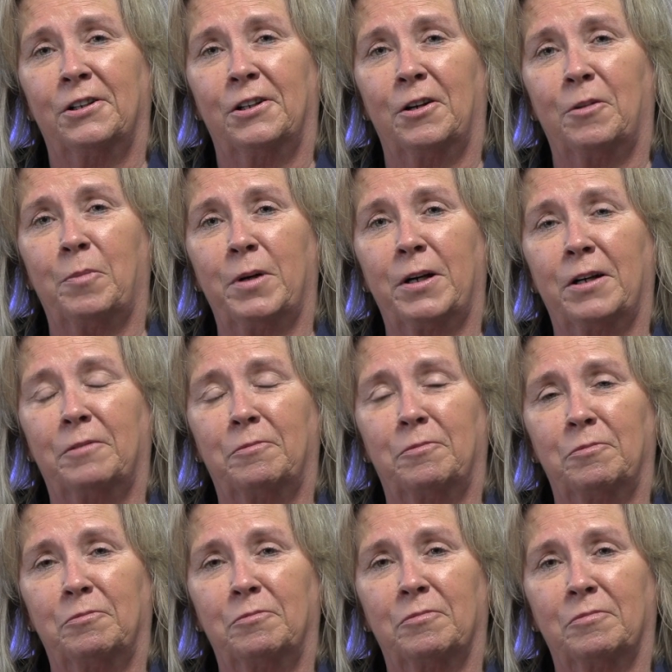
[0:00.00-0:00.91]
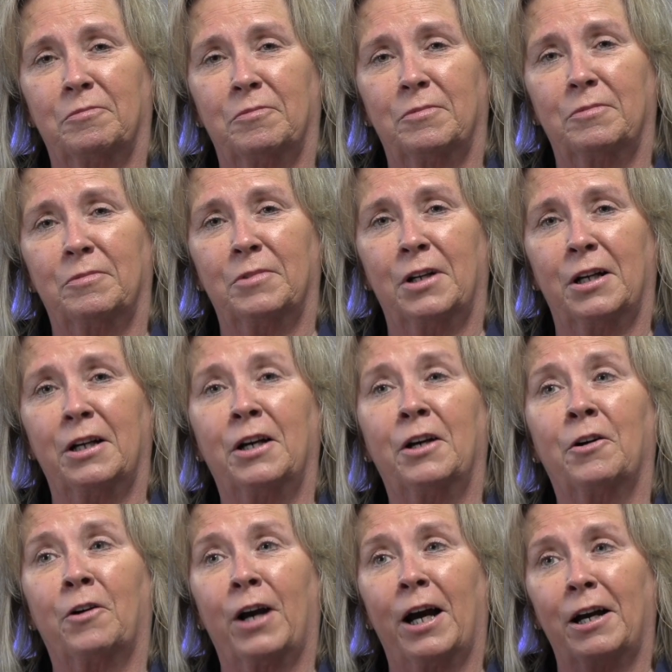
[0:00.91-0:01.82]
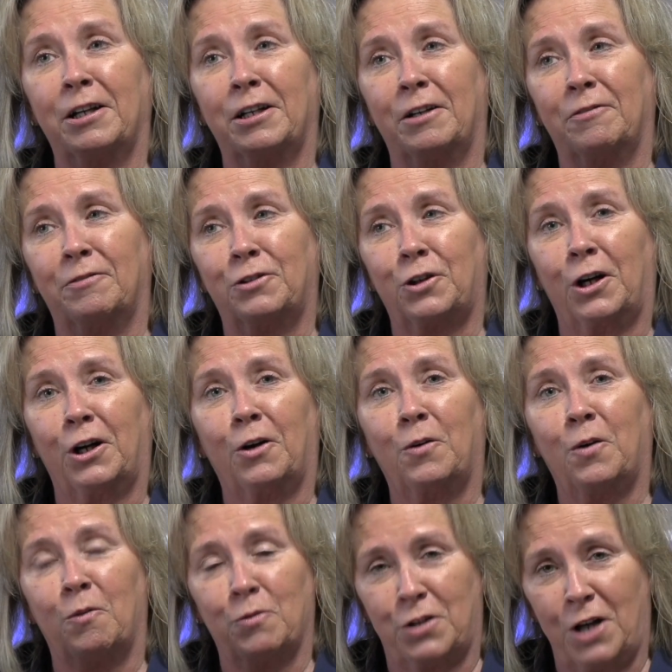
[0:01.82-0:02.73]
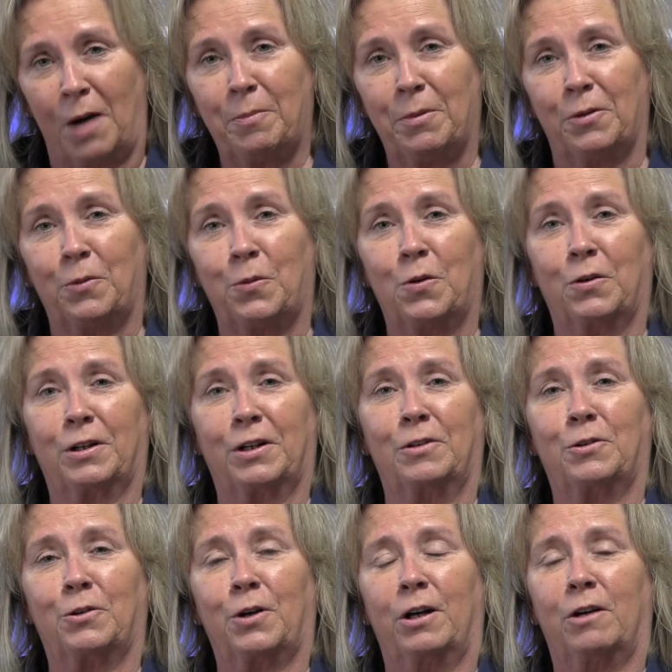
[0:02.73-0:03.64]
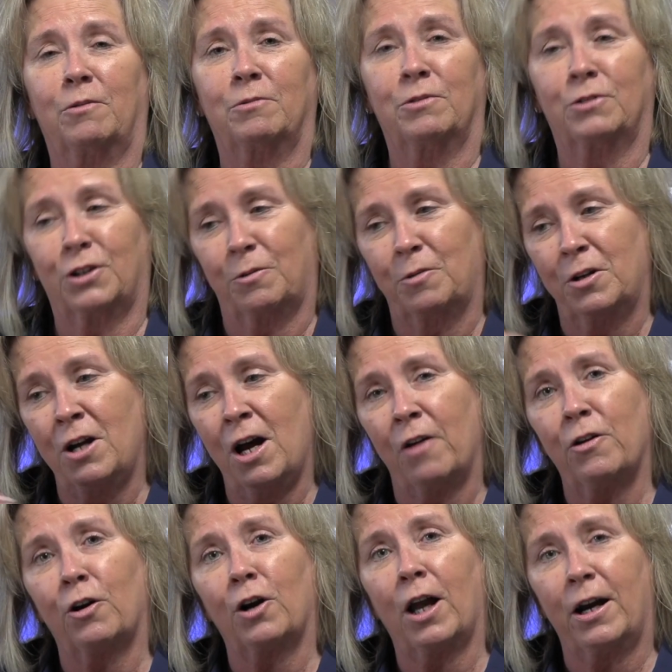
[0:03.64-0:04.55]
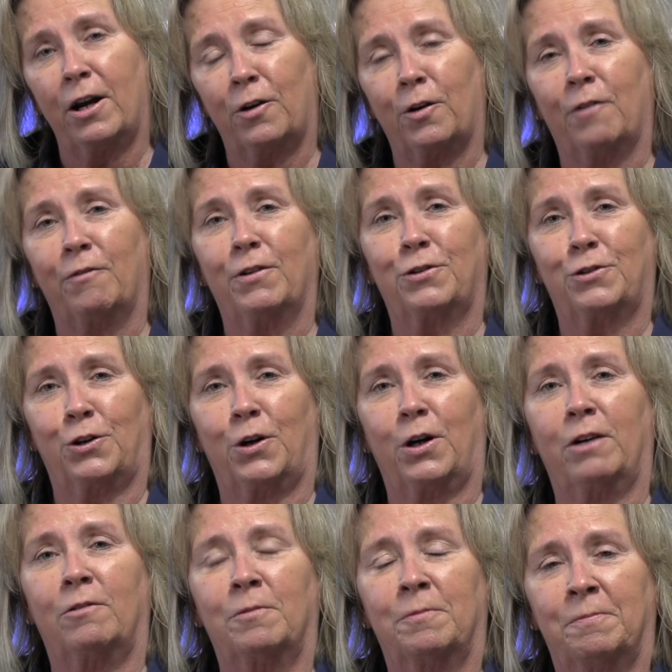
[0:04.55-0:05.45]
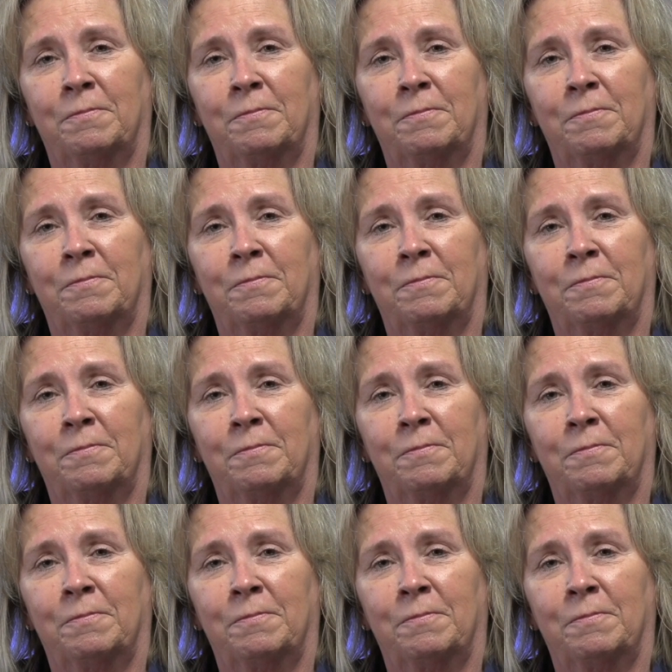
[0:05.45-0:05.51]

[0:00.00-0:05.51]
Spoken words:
it'll be an interactive trail on top of the walking trail. So another layer of the trail.